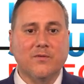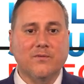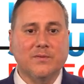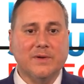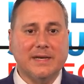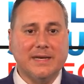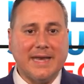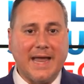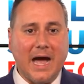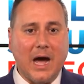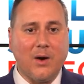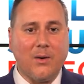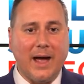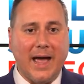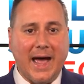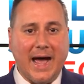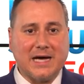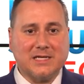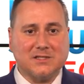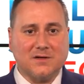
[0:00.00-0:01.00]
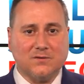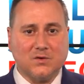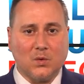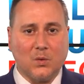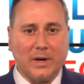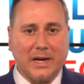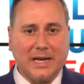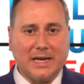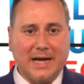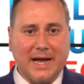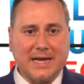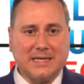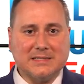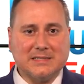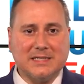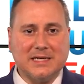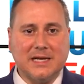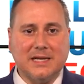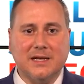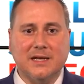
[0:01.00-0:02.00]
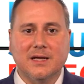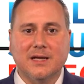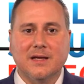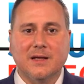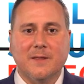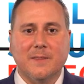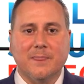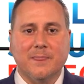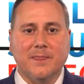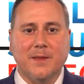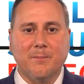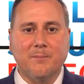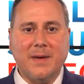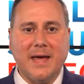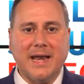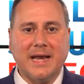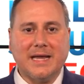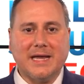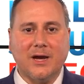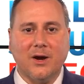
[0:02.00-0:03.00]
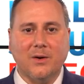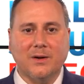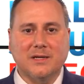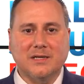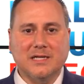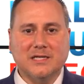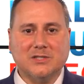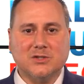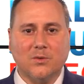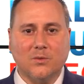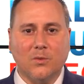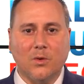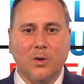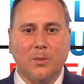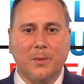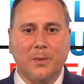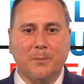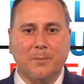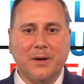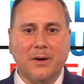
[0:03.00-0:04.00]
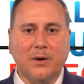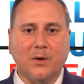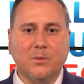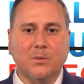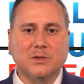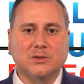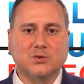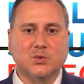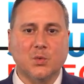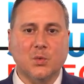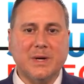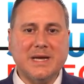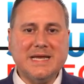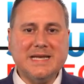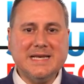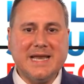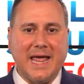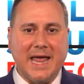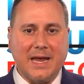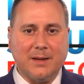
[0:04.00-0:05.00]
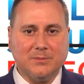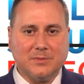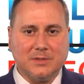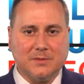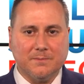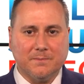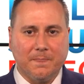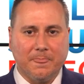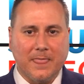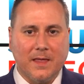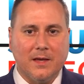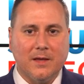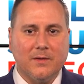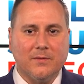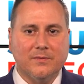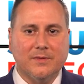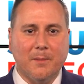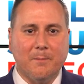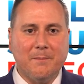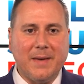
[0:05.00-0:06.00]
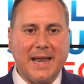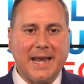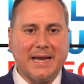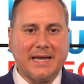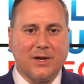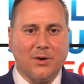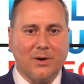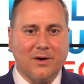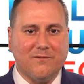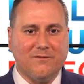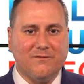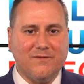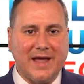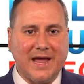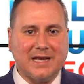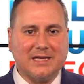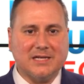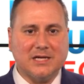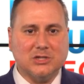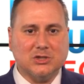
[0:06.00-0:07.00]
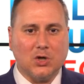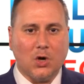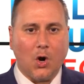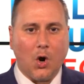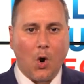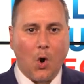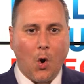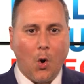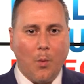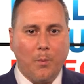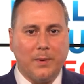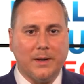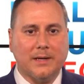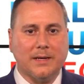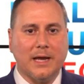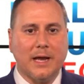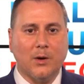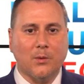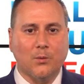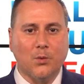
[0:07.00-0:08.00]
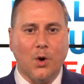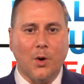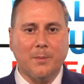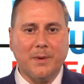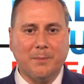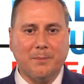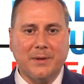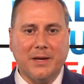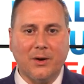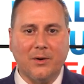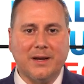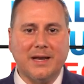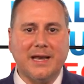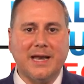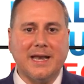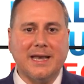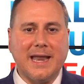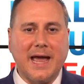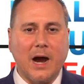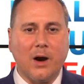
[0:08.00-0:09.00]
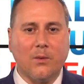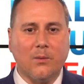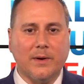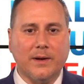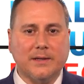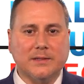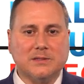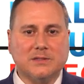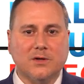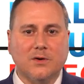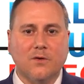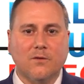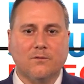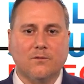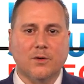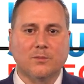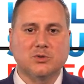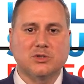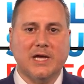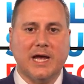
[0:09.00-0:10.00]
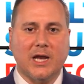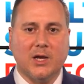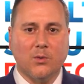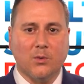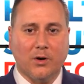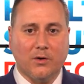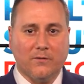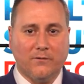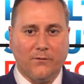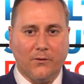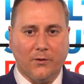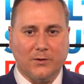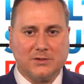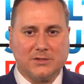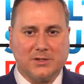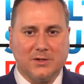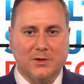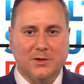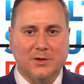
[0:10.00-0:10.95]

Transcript: now, as of 2019, the Medicare Disenrollment Period was renamed the Medicare Advantage Open Enrollment Period, and it now runs from January 1st